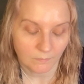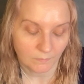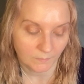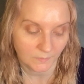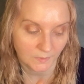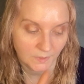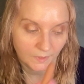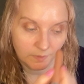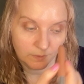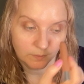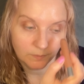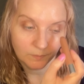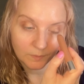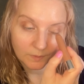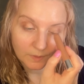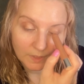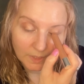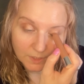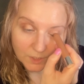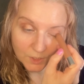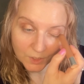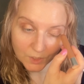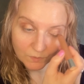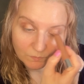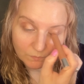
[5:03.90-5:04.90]
So they're
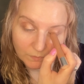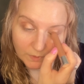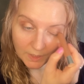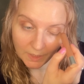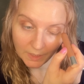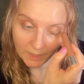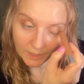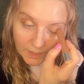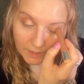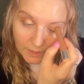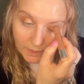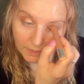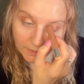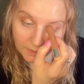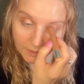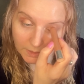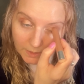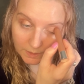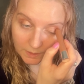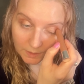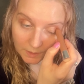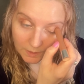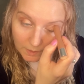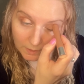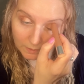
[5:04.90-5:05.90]
just really easy
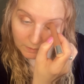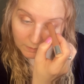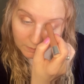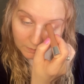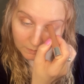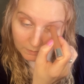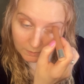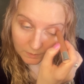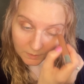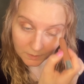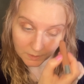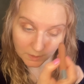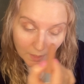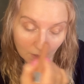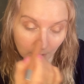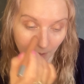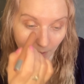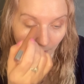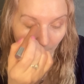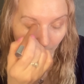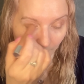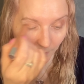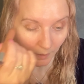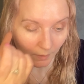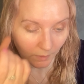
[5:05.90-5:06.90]
to use.
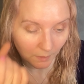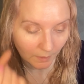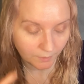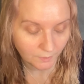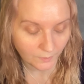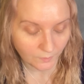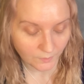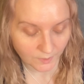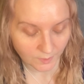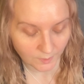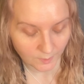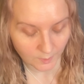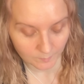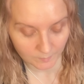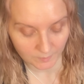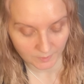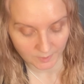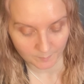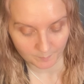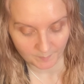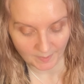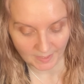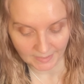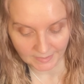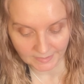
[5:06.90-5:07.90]
And I like using them
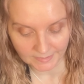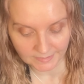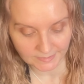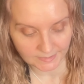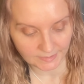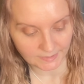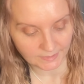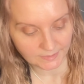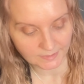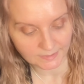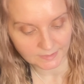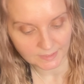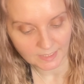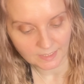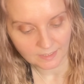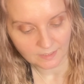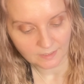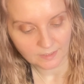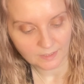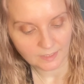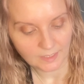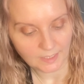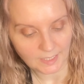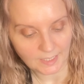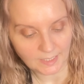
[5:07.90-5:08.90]
as bases
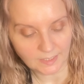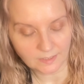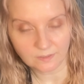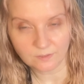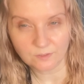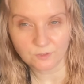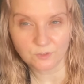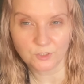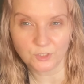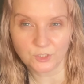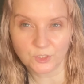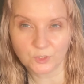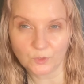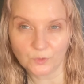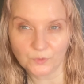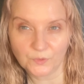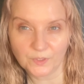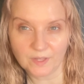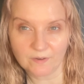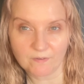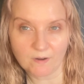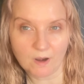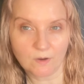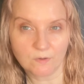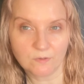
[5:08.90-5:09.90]
and just on
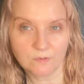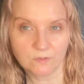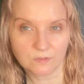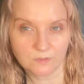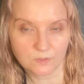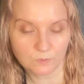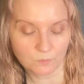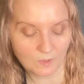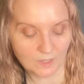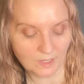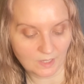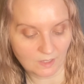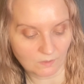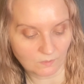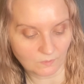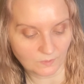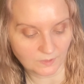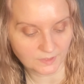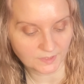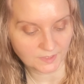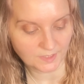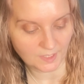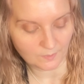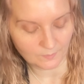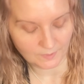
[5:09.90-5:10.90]
their own as well. They're
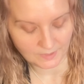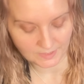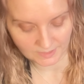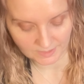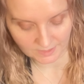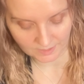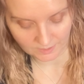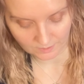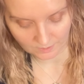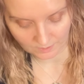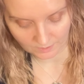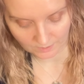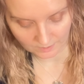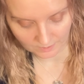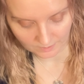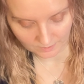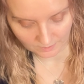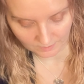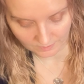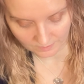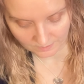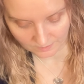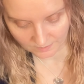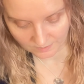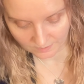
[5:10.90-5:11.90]
so easy to
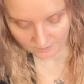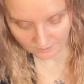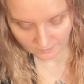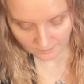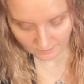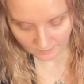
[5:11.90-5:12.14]
use.